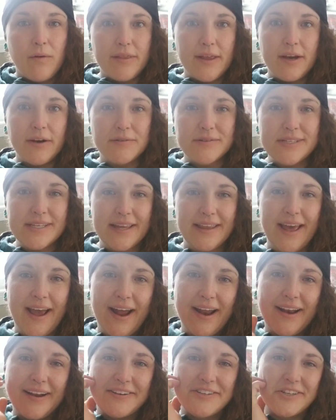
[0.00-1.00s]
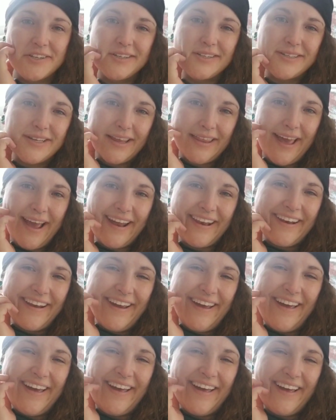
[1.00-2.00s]
Well, they don't say that. I shouldn't say
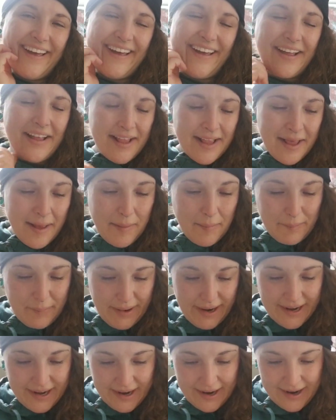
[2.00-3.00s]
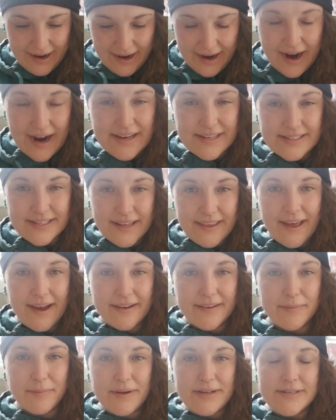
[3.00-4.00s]
that. But I say
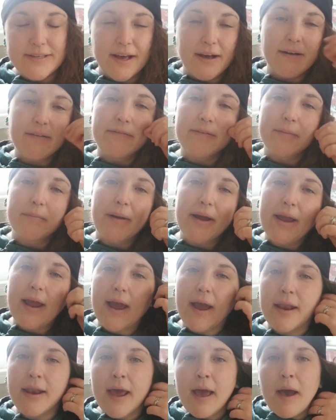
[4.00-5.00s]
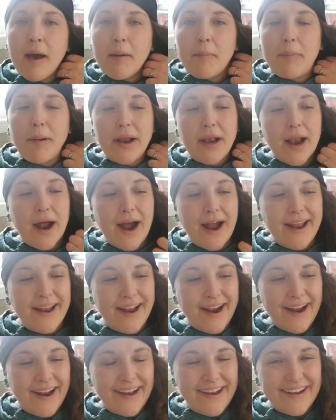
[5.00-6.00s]
that to myself in my head. But
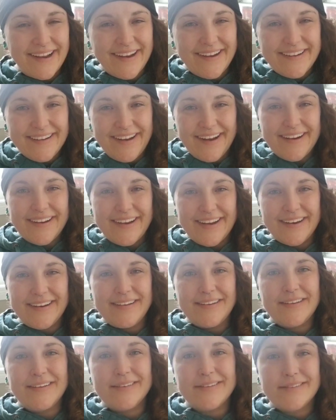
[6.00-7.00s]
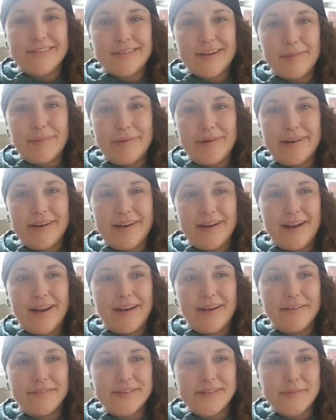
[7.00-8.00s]
I get a little stubborn.
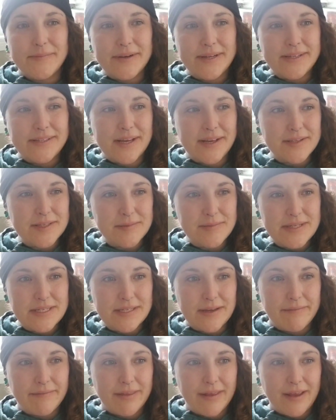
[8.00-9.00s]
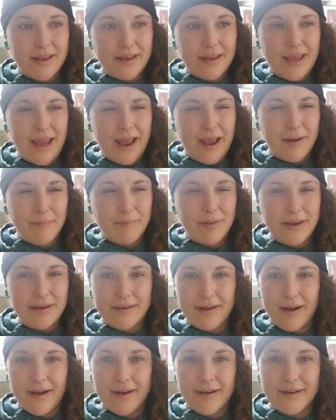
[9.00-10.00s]
And if somebody tells me something can't be
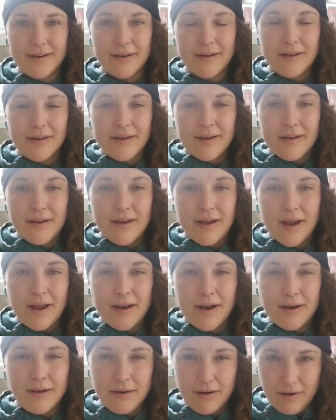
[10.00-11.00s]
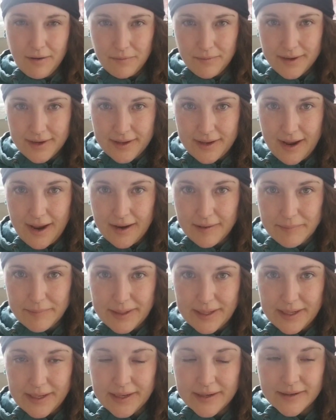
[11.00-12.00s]
done, and I know it can
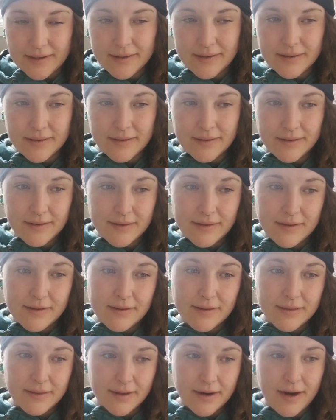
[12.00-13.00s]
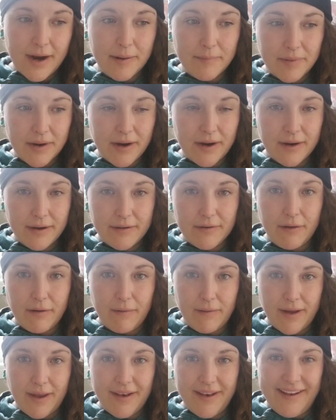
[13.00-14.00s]
be, then I'm gonna do
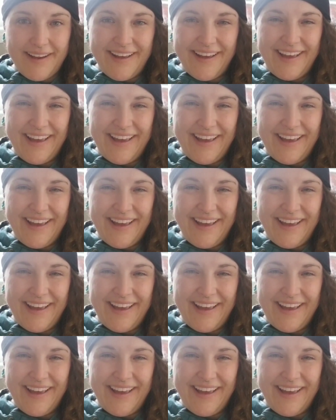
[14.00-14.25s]
it.